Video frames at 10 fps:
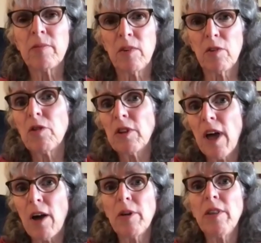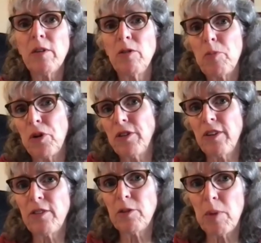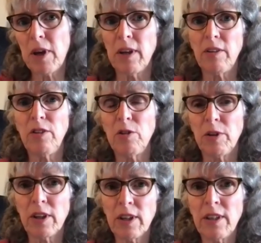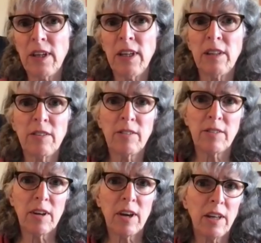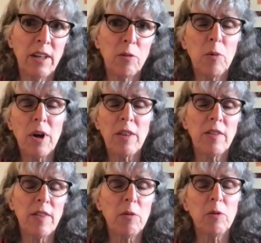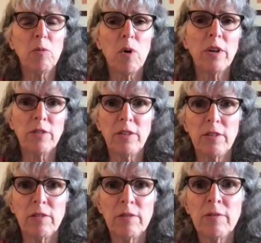or allowing them to participate, in Canadian society in the way that they would want to.